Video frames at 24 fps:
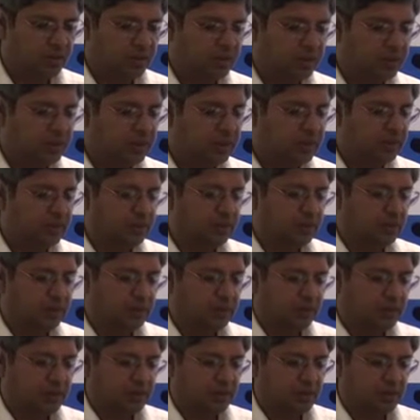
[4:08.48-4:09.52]
Okay.
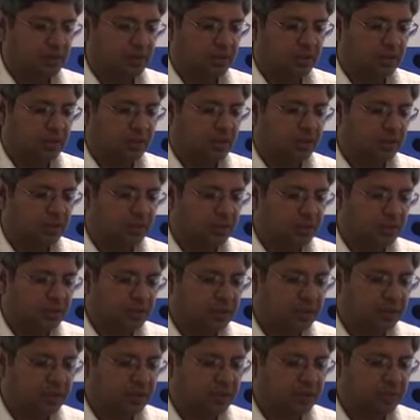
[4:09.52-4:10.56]
One
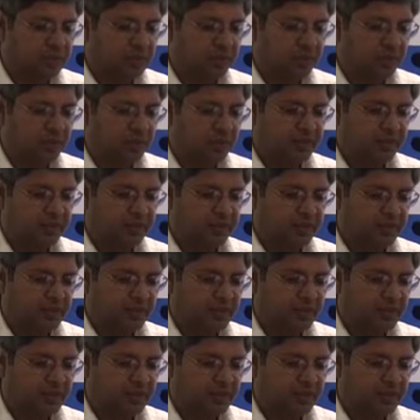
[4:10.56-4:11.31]
other point